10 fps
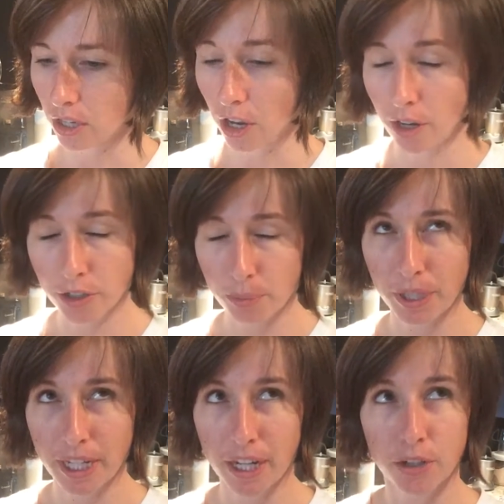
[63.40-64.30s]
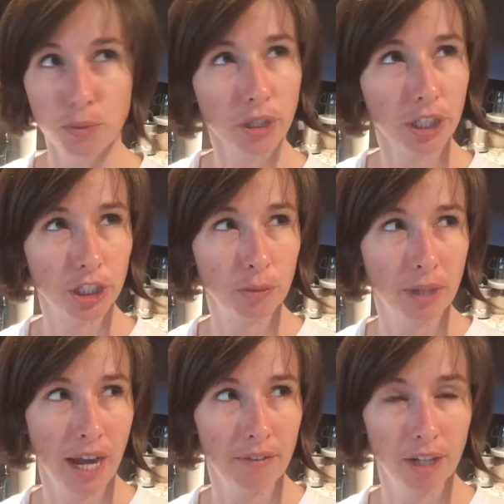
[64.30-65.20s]
on your plan, you really should
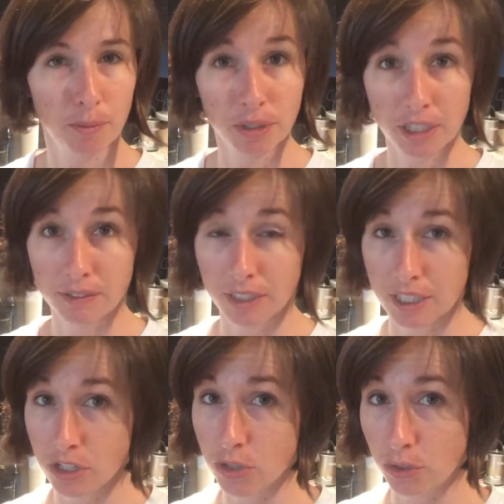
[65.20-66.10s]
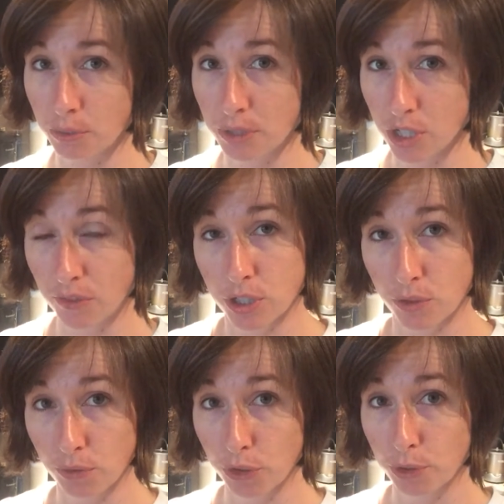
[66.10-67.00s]
be having, I believe, at least 2 to 3 servings
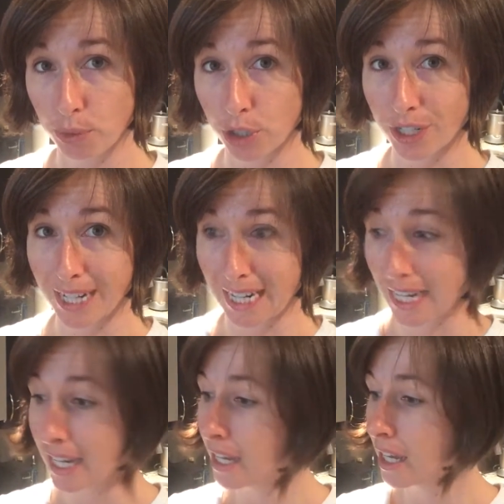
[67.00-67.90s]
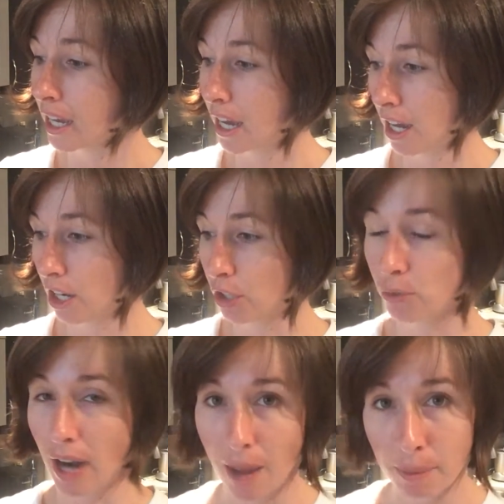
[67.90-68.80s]
of fruit per day.
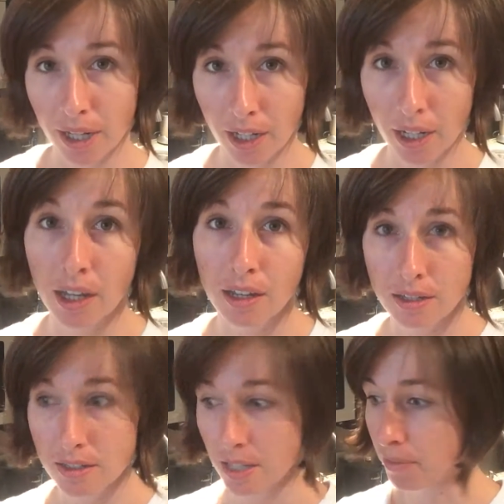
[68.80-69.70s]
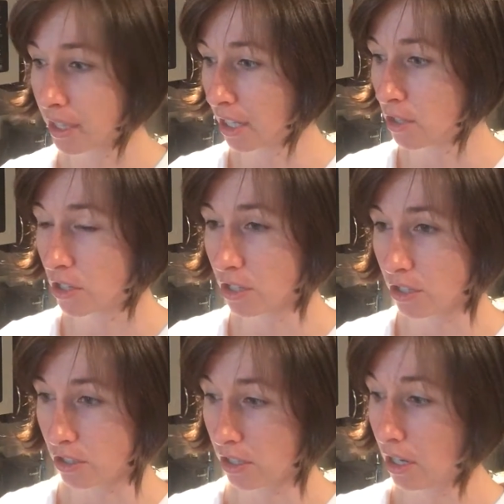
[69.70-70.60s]
Grabbing something that you can
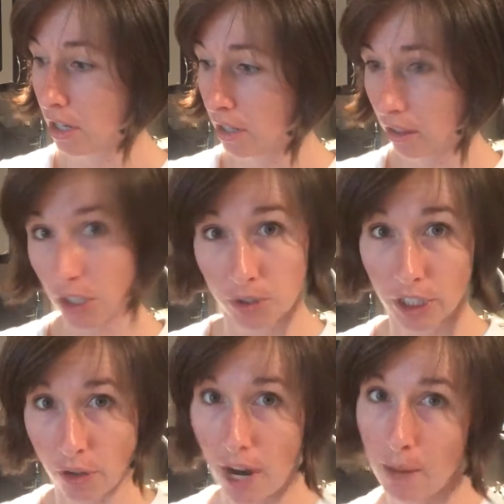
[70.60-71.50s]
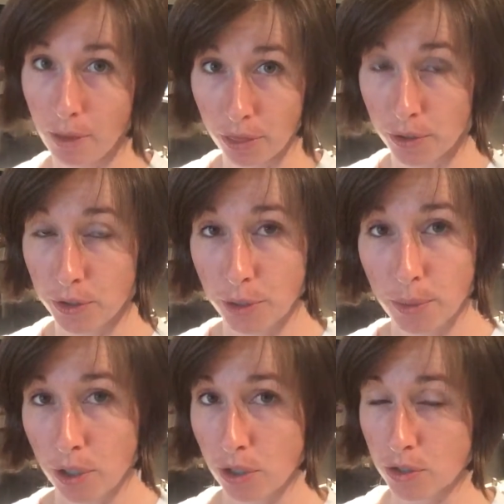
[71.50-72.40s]
just literally grab and throw in your
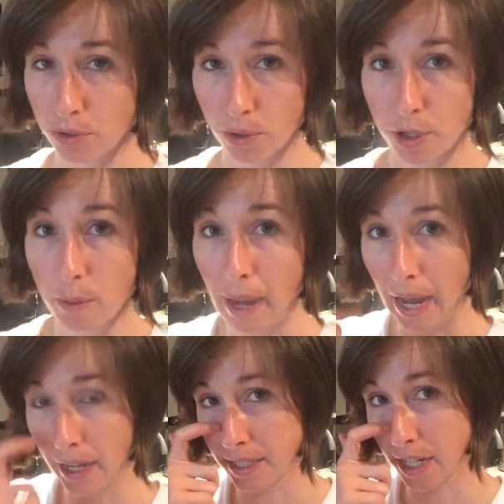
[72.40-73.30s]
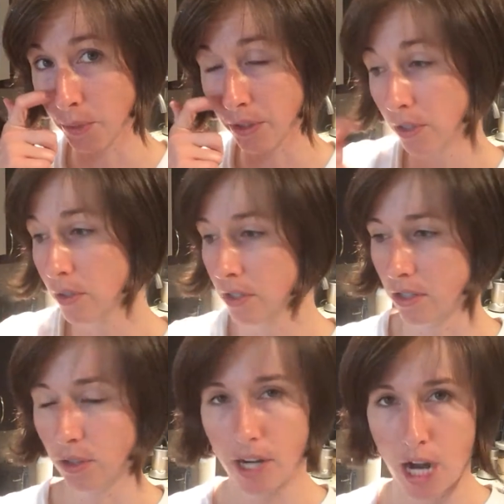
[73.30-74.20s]
purse or throw in your bag and take with you
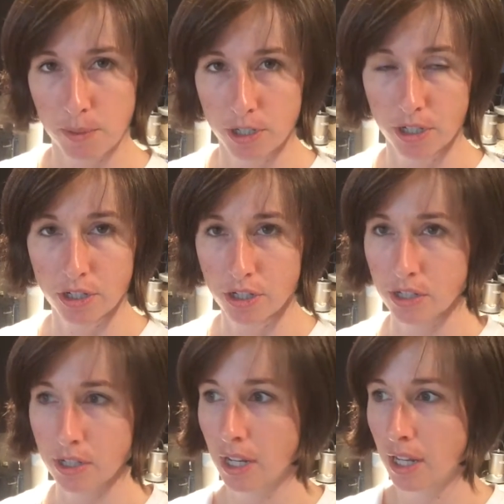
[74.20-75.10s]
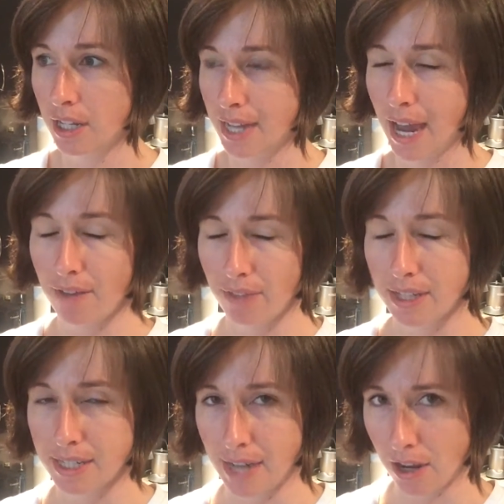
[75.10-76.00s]
is a great option, just to have
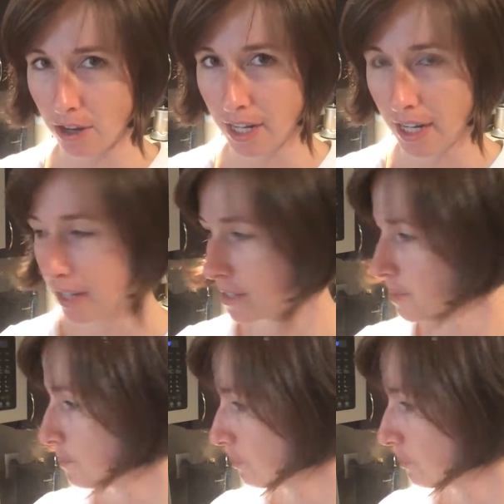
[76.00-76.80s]
that snack on hand.